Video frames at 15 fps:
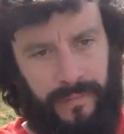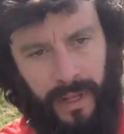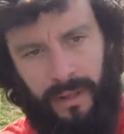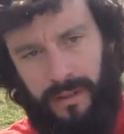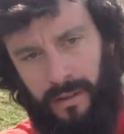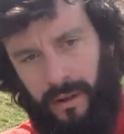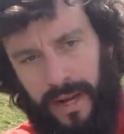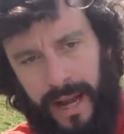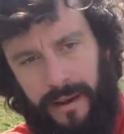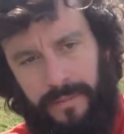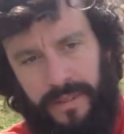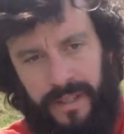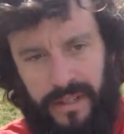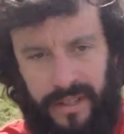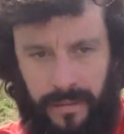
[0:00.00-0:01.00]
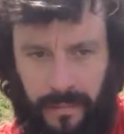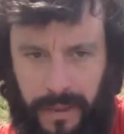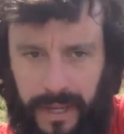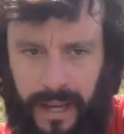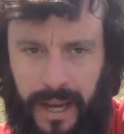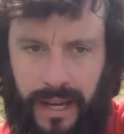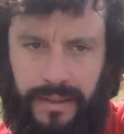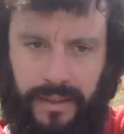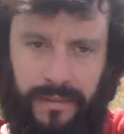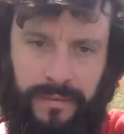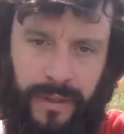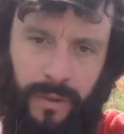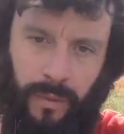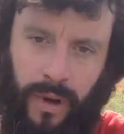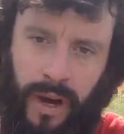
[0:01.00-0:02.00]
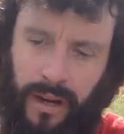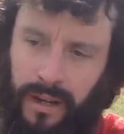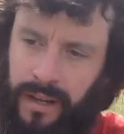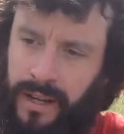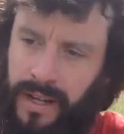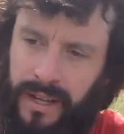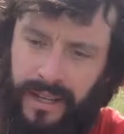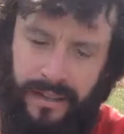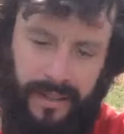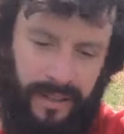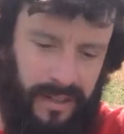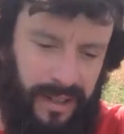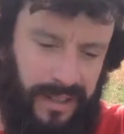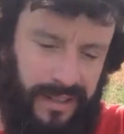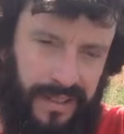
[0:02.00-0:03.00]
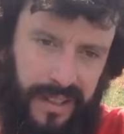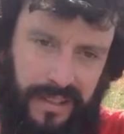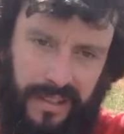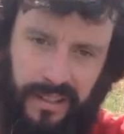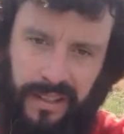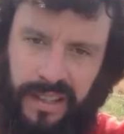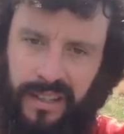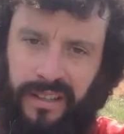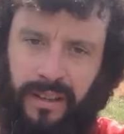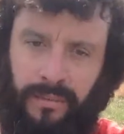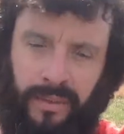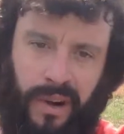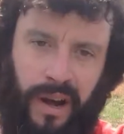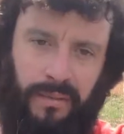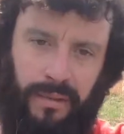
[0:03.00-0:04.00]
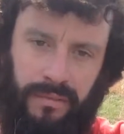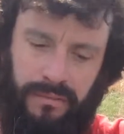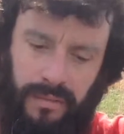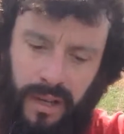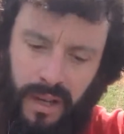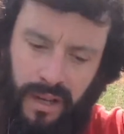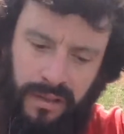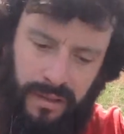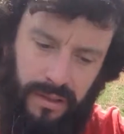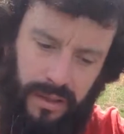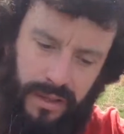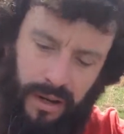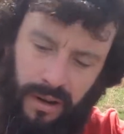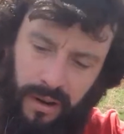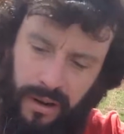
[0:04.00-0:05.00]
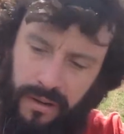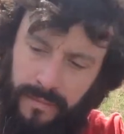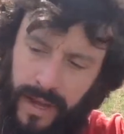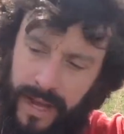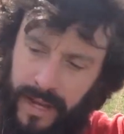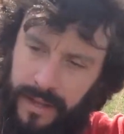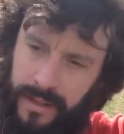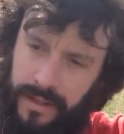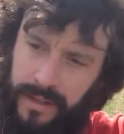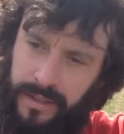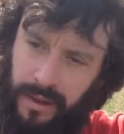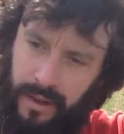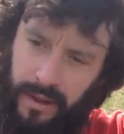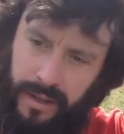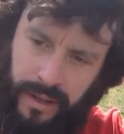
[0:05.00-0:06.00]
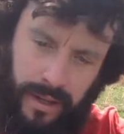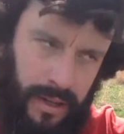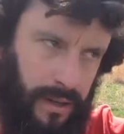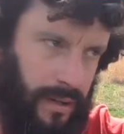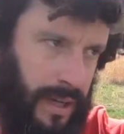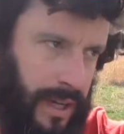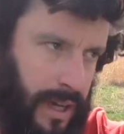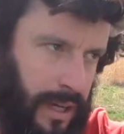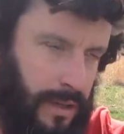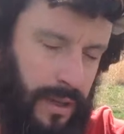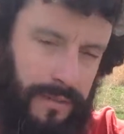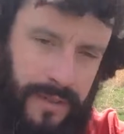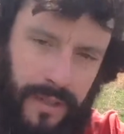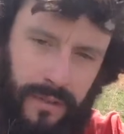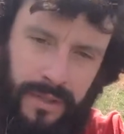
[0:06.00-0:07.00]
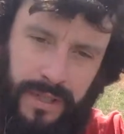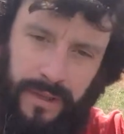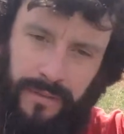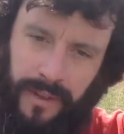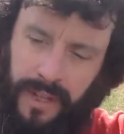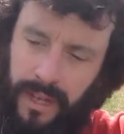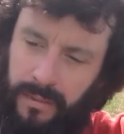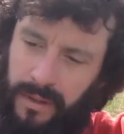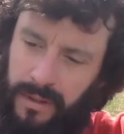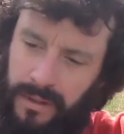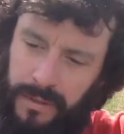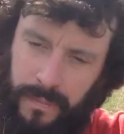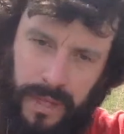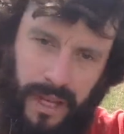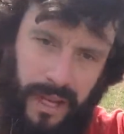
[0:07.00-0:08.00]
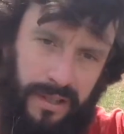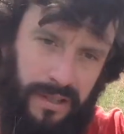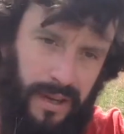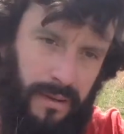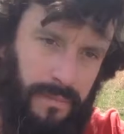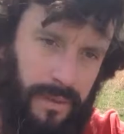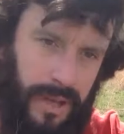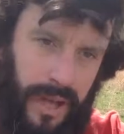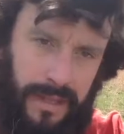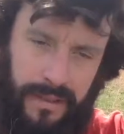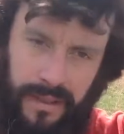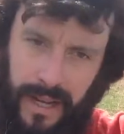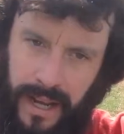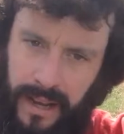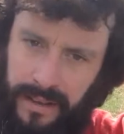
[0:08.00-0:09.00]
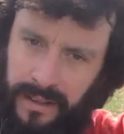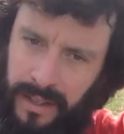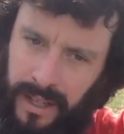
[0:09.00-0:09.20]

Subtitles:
So what happens is the pH of your water is consistently a problem. So it's hard to manage, it's hard to, you have to use different chemicals, pH up, pH down.